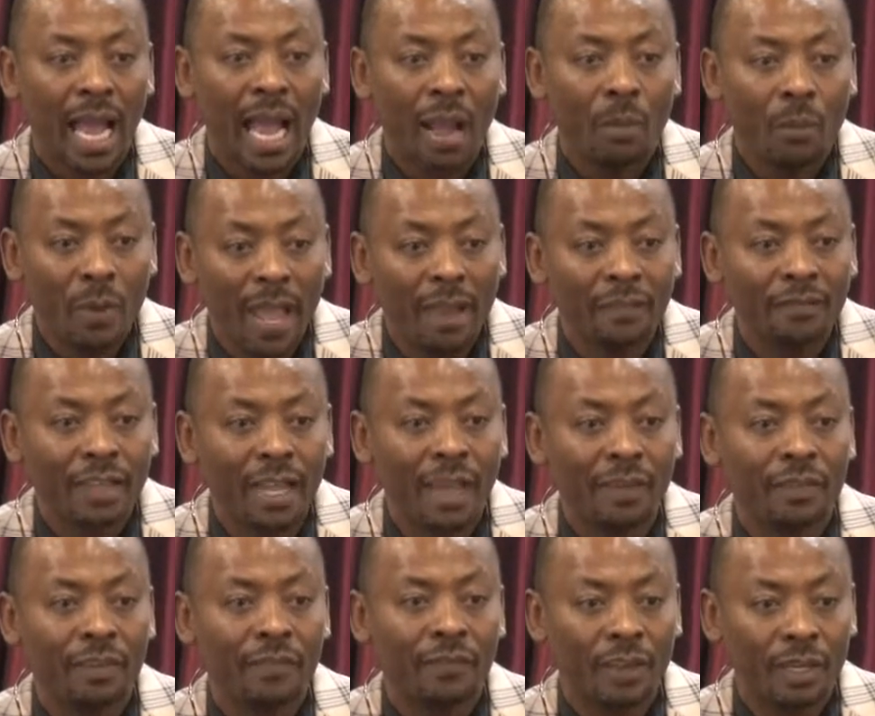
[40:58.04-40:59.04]
and we have to
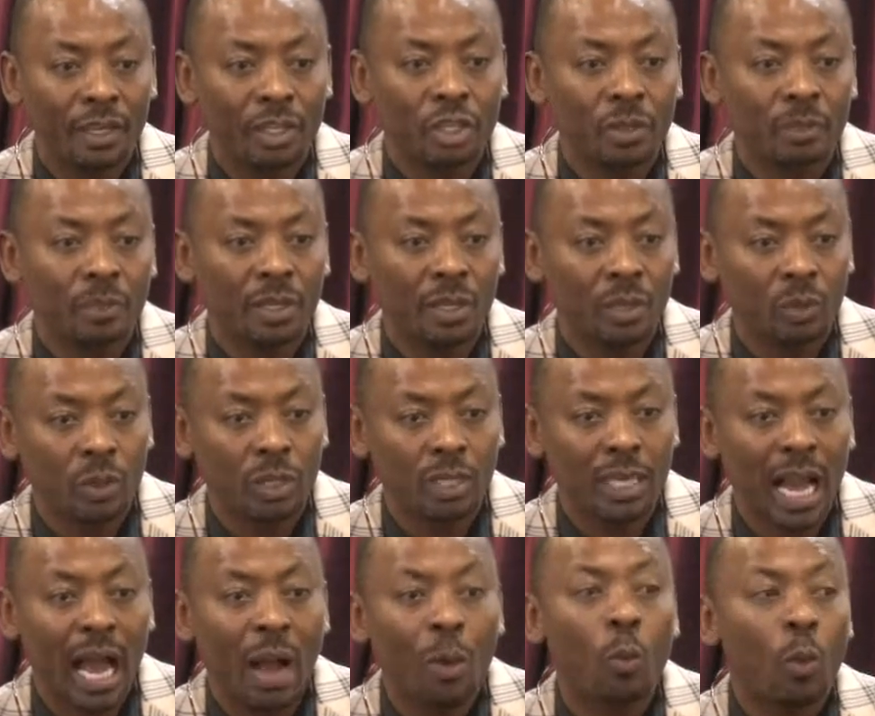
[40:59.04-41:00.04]
have a fellowship in the word.
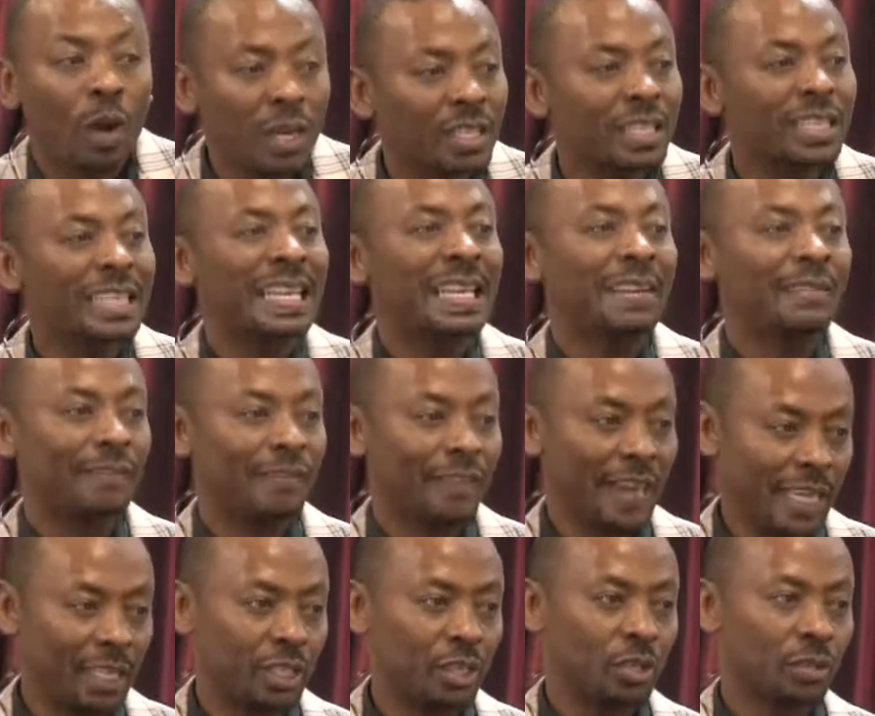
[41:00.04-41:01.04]
I want to
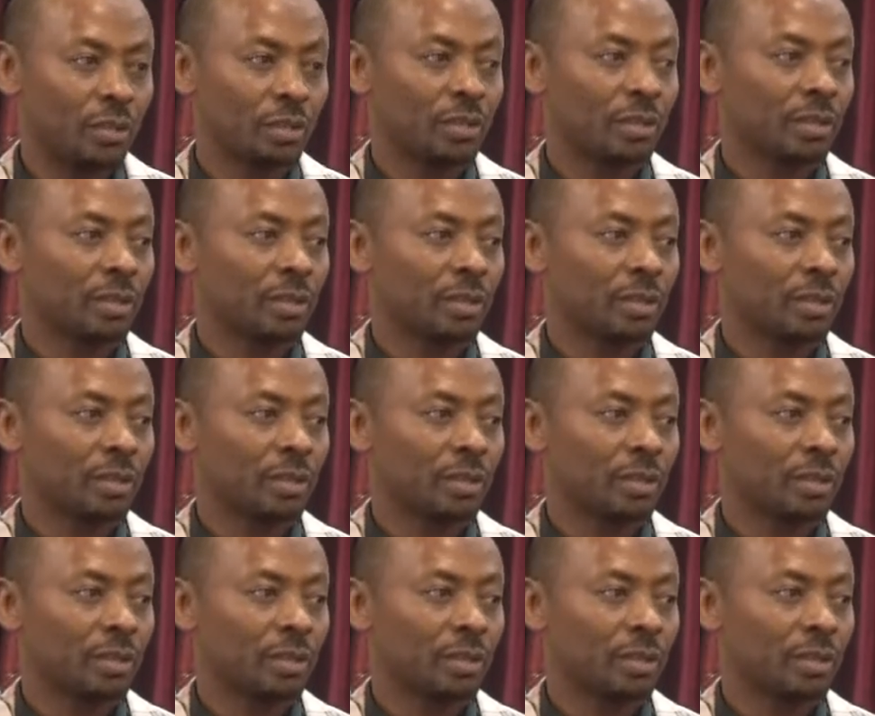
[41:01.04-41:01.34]
invite you